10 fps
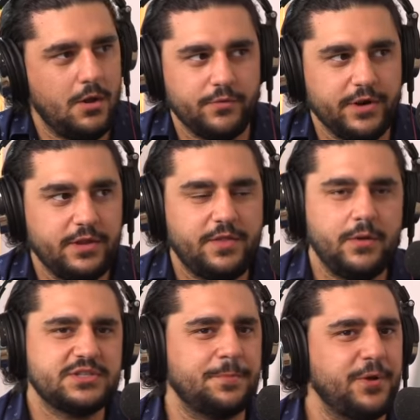Oh, really? I'm not
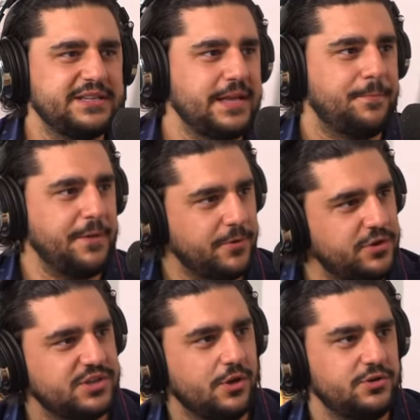there was like, a place sleep. that people
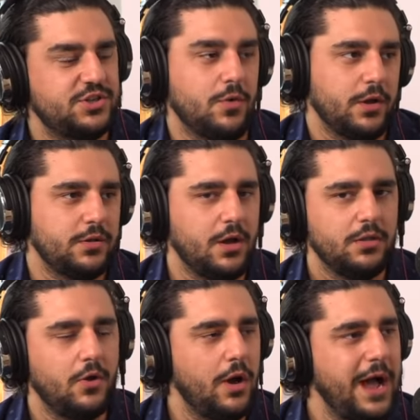used to go to on,
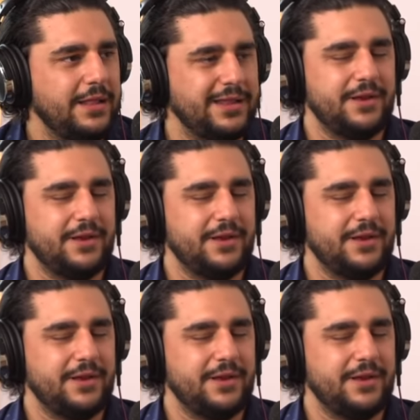on Long Island.